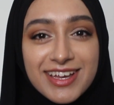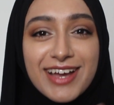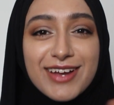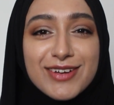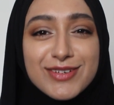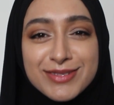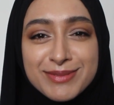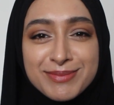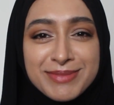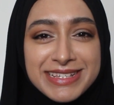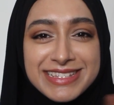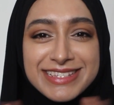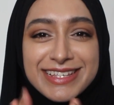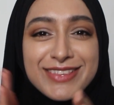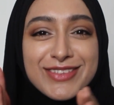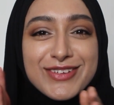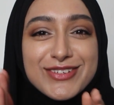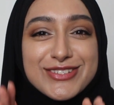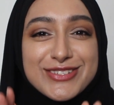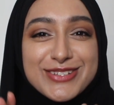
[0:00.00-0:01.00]
I was
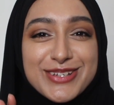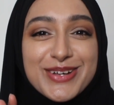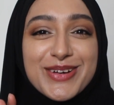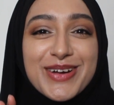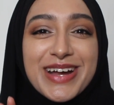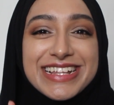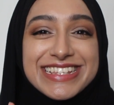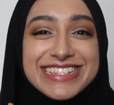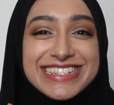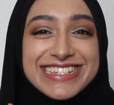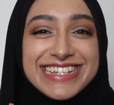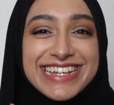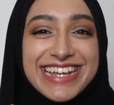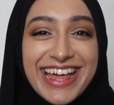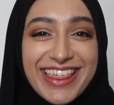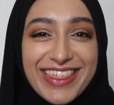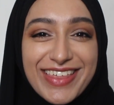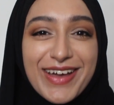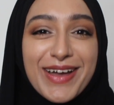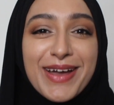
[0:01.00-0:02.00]
mixing those two words
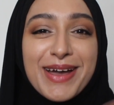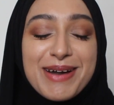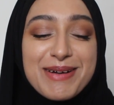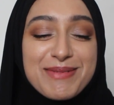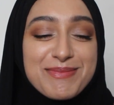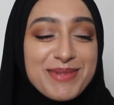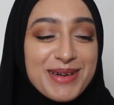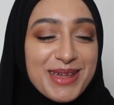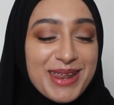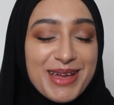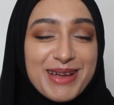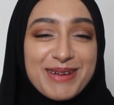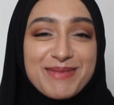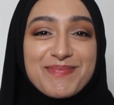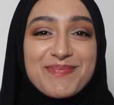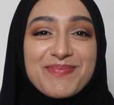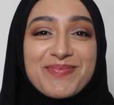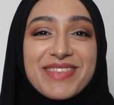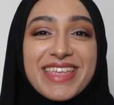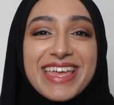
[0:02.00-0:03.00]
together, but
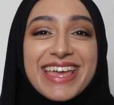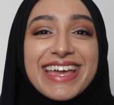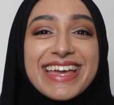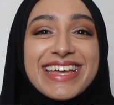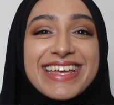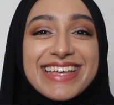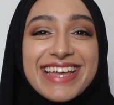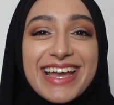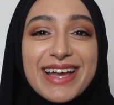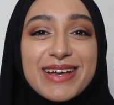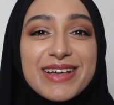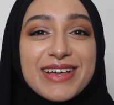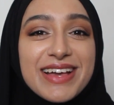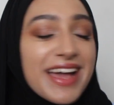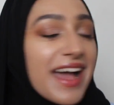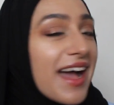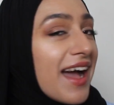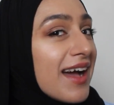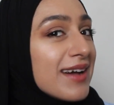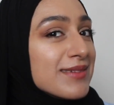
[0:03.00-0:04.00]
yeah,
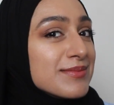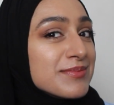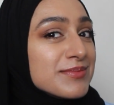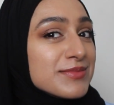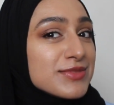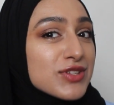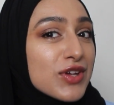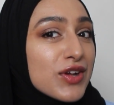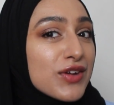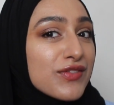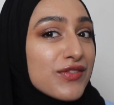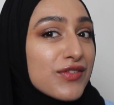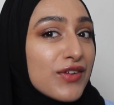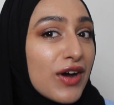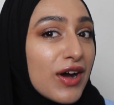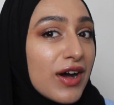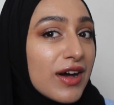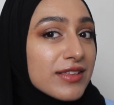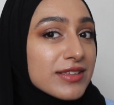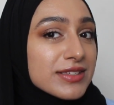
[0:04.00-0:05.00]
so
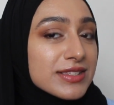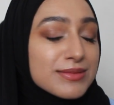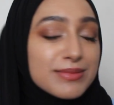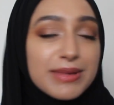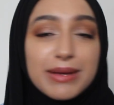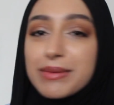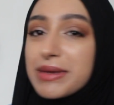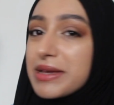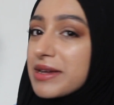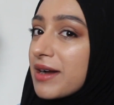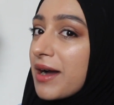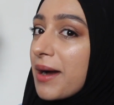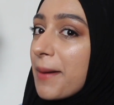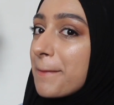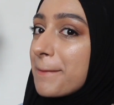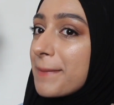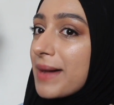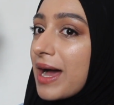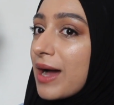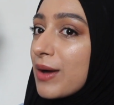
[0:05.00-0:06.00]
far this is my
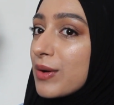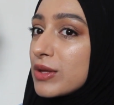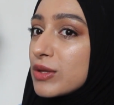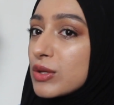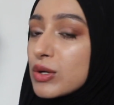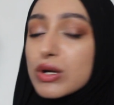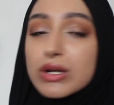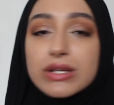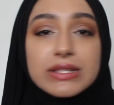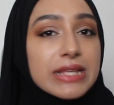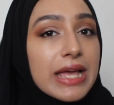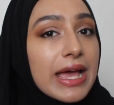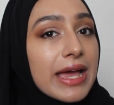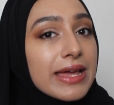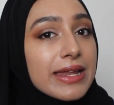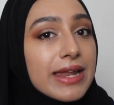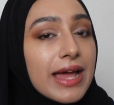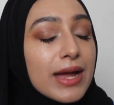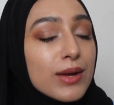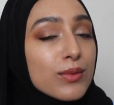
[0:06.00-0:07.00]
makeup, how it looks,
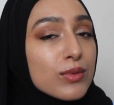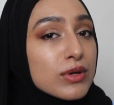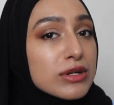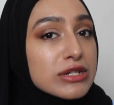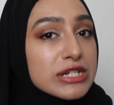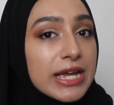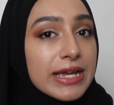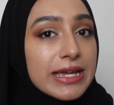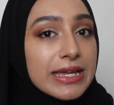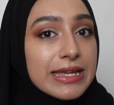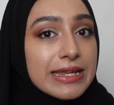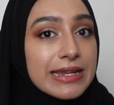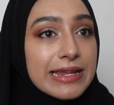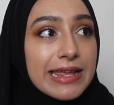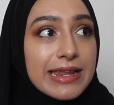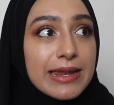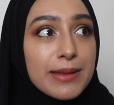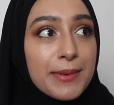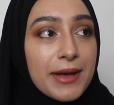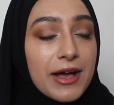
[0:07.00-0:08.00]
and I will check
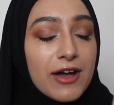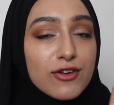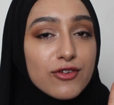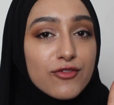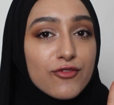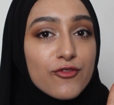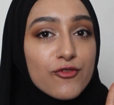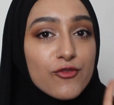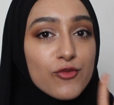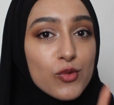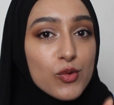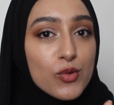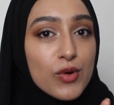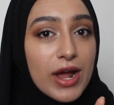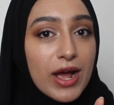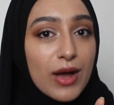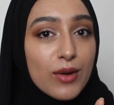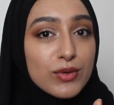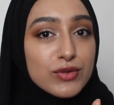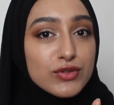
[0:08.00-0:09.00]
in about 4
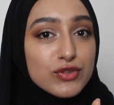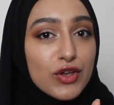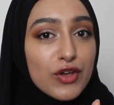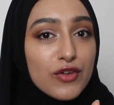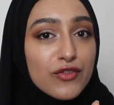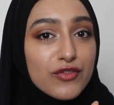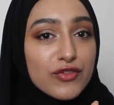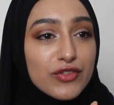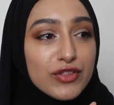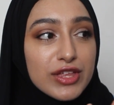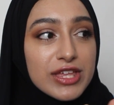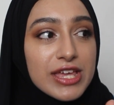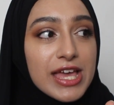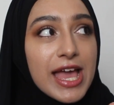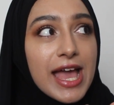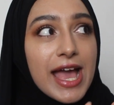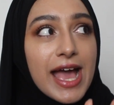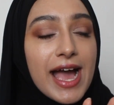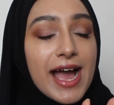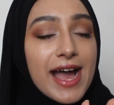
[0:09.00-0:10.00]
hours hopefully,
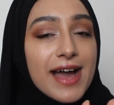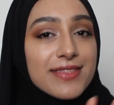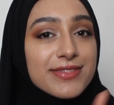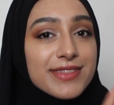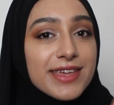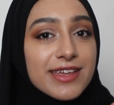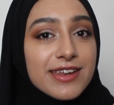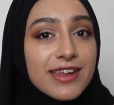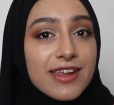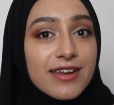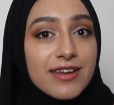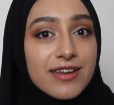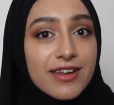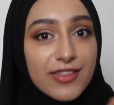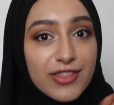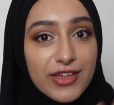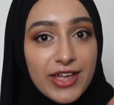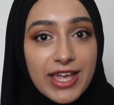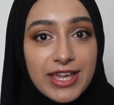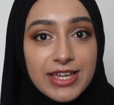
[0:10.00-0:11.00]
and then
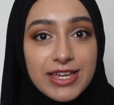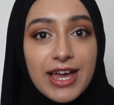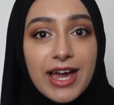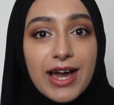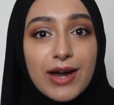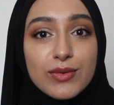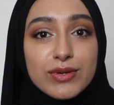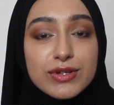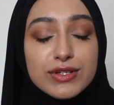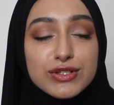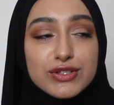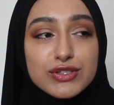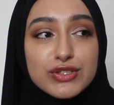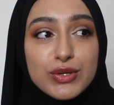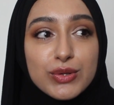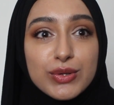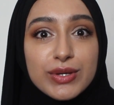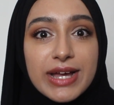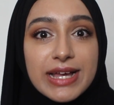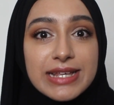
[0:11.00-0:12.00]
another 8 hours,
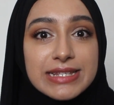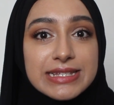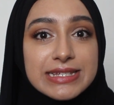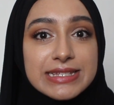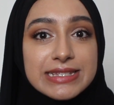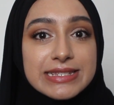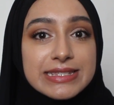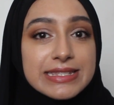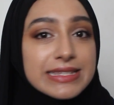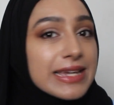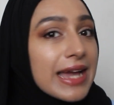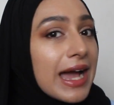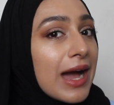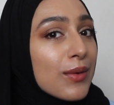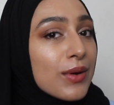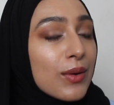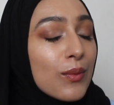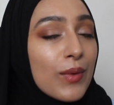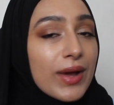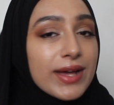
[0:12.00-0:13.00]
so you guys can see
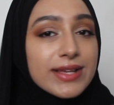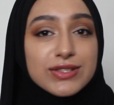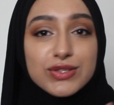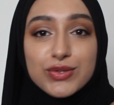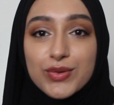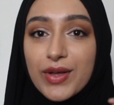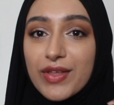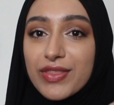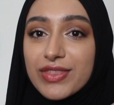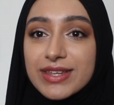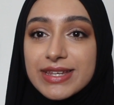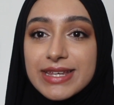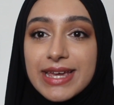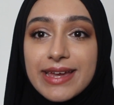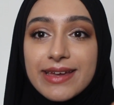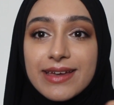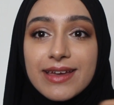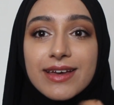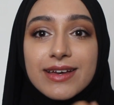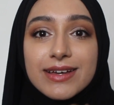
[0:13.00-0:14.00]
how it wears throughout the
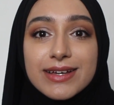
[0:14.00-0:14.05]
day.